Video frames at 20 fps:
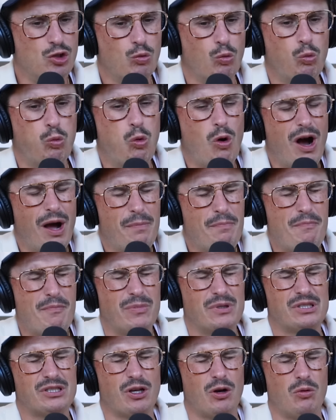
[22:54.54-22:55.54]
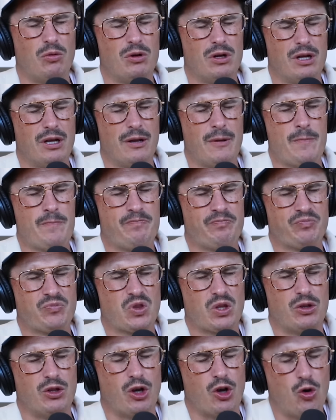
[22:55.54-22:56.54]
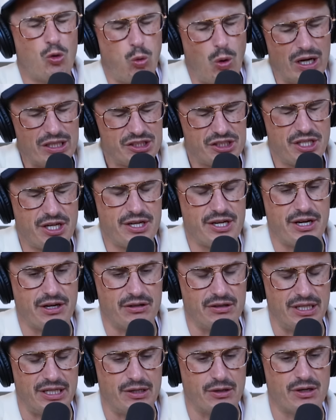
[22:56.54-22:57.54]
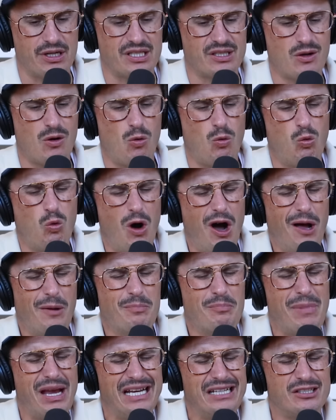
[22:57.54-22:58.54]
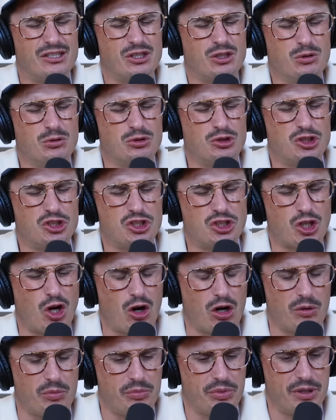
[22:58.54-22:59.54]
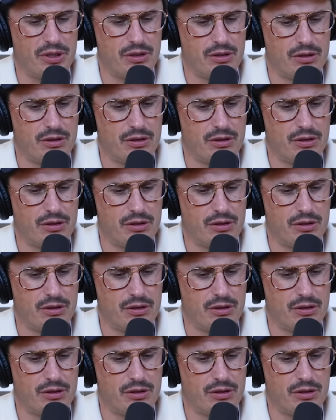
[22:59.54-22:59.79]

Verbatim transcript: What? So, the question here, leader, is what makes you sharp?